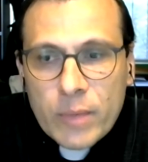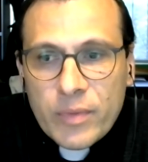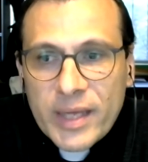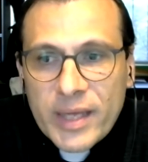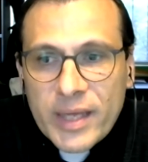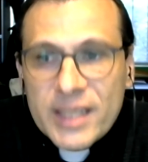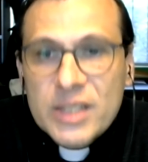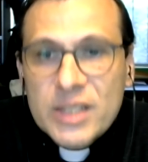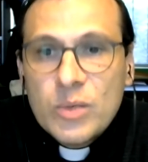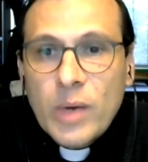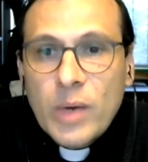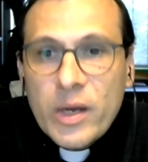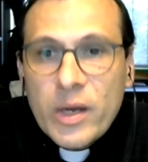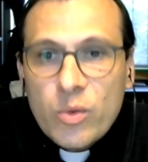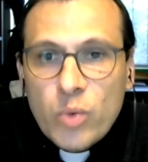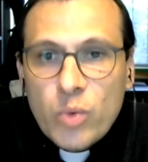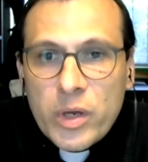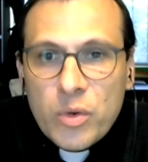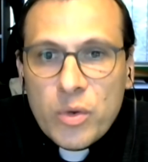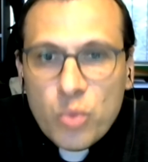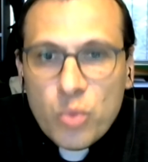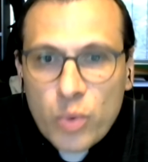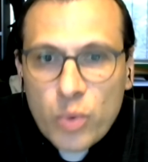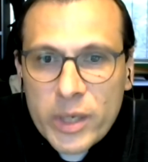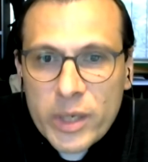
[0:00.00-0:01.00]
That's why we
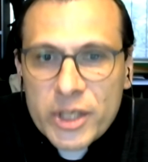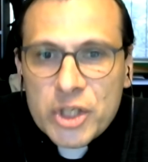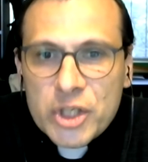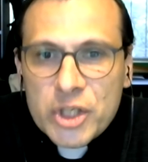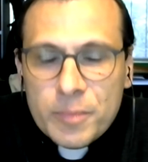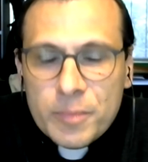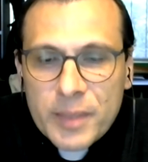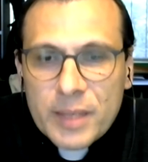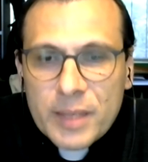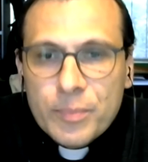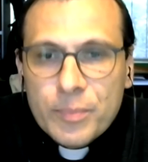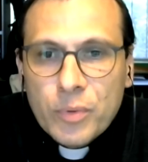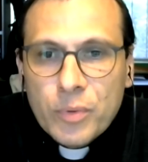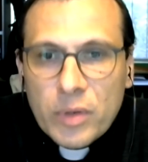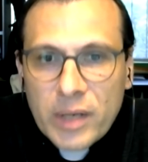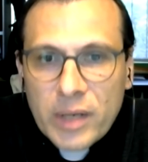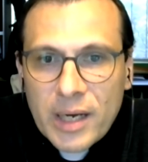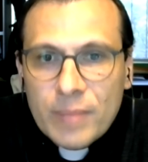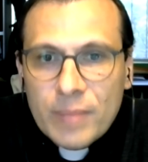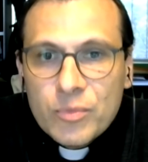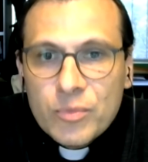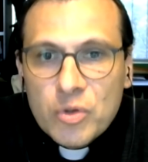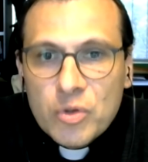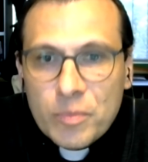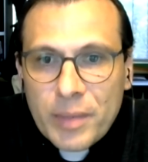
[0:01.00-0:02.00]
wish people
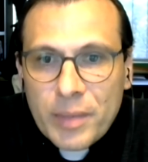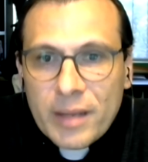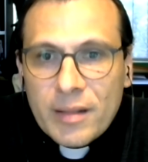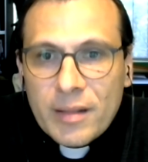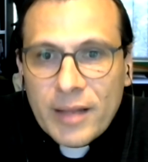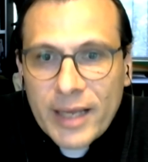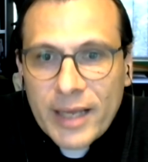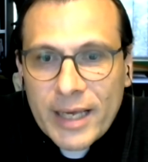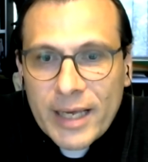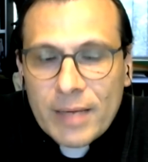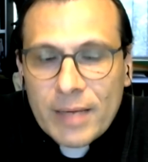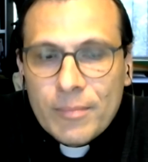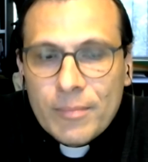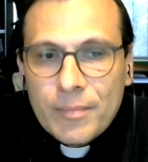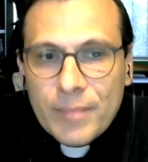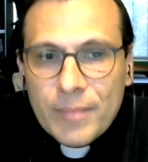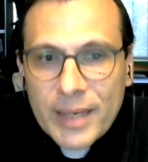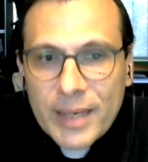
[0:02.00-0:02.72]
come to Bethlehem